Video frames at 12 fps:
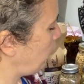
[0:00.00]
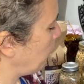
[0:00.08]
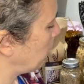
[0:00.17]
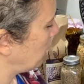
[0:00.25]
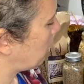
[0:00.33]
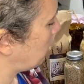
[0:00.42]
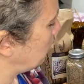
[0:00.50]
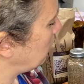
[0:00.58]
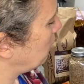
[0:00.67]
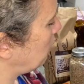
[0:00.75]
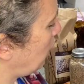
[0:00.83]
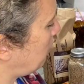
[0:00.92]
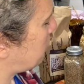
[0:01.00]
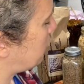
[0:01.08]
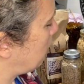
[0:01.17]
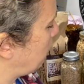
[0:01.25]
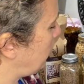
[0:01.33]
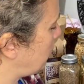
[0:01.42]
fill it clear up
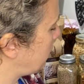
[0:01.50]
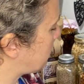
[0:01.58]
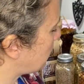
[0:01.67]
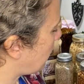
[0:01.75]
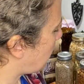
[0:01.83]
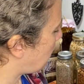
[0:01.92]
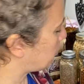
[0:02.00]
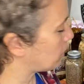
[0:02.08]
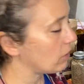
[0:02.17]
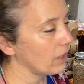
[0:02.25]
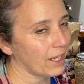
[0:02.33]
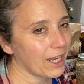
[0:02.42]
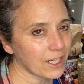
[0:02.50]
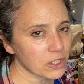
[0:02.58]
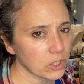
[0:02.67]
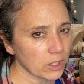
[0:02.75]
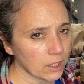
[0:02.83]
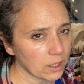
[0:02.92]
to the very top or it
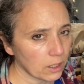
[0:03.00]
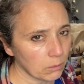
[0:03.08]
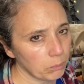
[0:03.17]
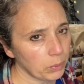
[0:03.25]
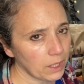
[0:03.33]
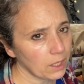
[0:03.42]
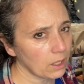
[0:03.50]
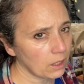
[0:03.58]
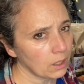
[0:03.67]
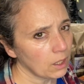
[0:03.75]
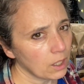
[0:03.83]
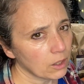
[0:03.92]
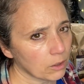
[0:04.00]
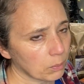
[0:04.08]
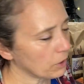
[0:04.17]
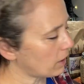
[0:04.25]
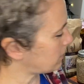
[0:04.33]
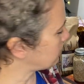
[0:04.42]
actually can impede the
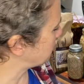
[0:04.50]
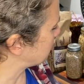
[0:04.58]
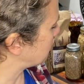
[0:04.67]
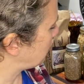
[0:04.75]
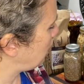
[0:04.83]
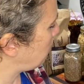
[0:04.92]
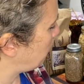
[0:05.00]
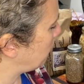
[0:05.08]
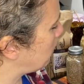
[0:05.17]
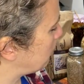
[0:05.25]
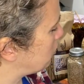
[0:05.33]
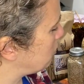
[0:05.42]
process and keep the